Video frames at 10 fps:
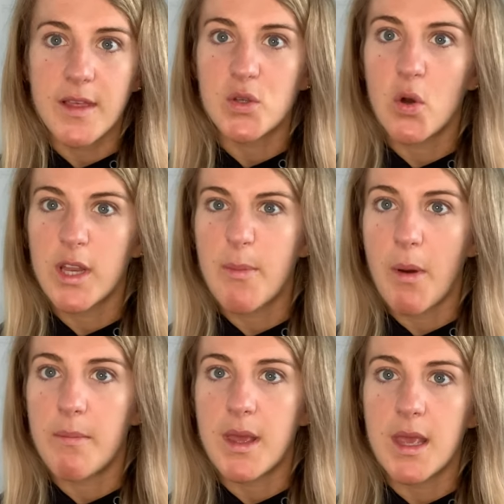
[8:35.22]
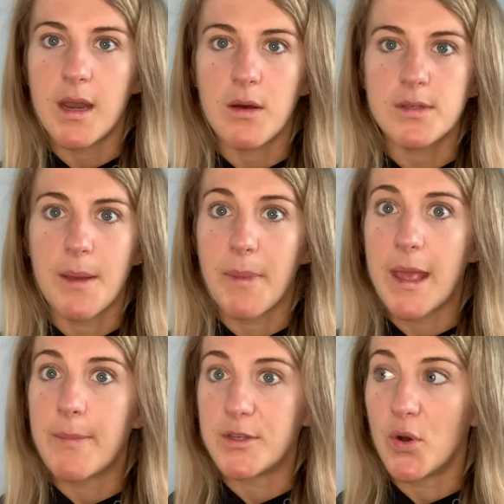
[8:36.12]
they're talking about me. And I was like,
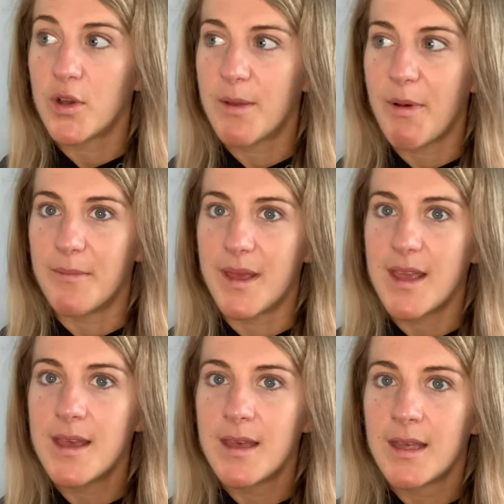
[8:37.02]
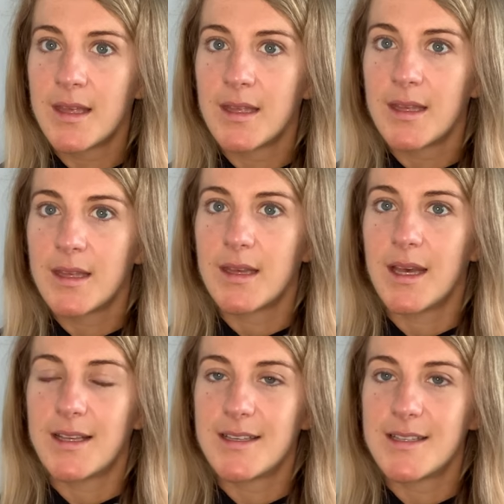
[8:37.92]
babe, they're talking about me.
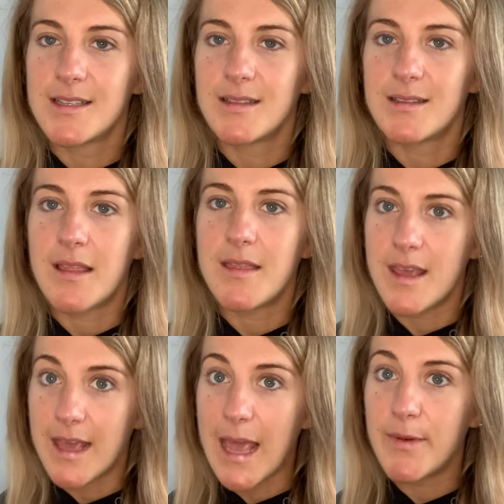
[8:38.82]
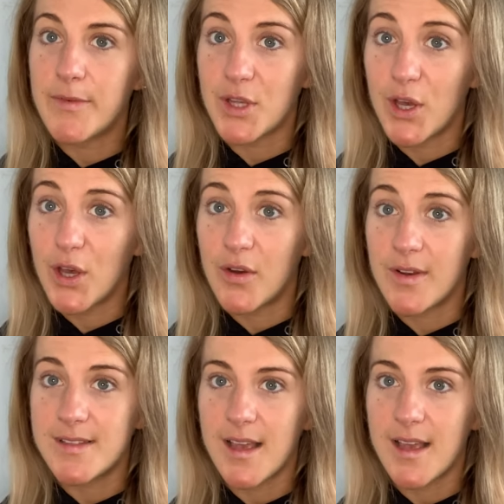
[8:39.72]
And then he came over to her and